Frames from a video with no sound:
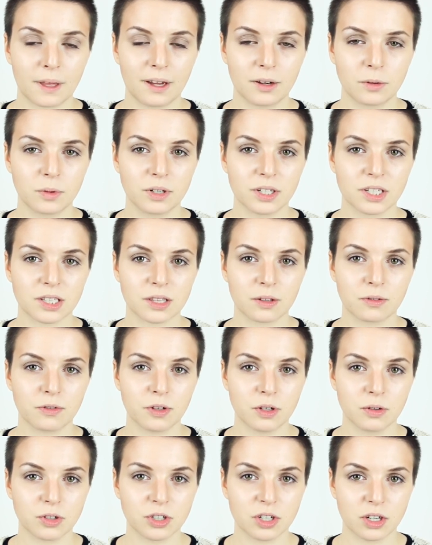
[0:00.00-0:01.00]
I wish the
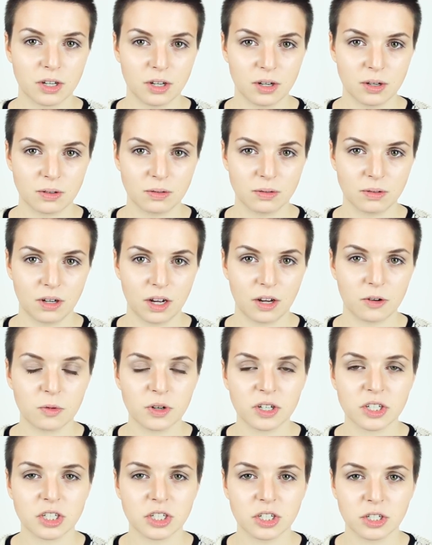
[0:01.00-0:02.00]
future you, I
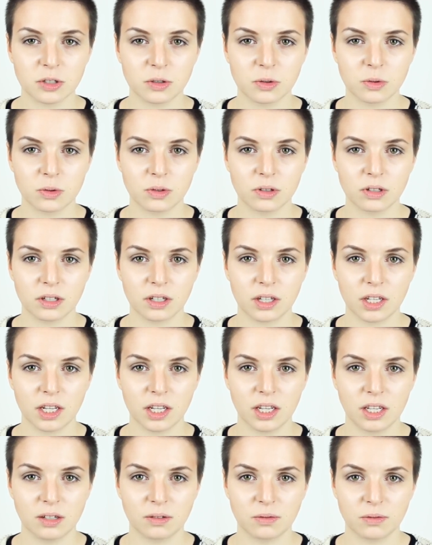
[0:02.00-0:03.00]
wish you
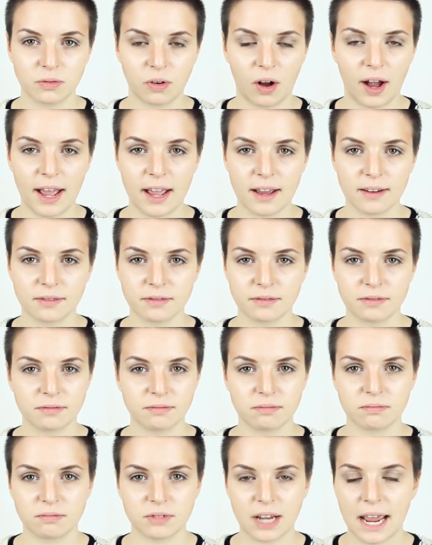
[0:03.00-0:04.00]
in five,
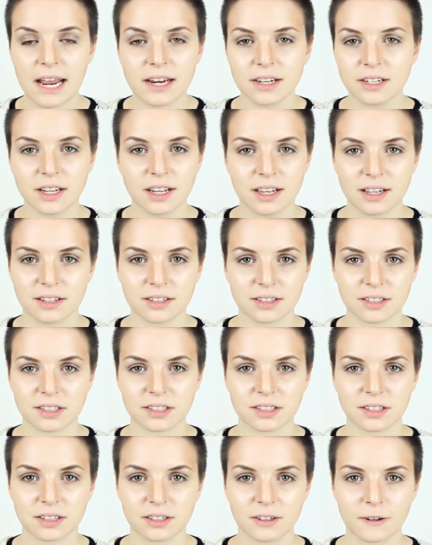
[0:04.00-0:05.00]
ten
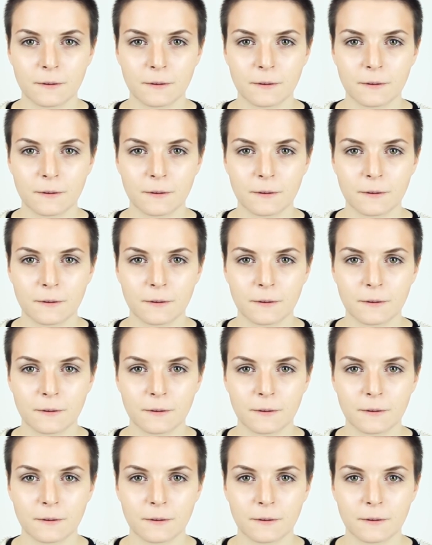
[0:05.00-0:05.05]
years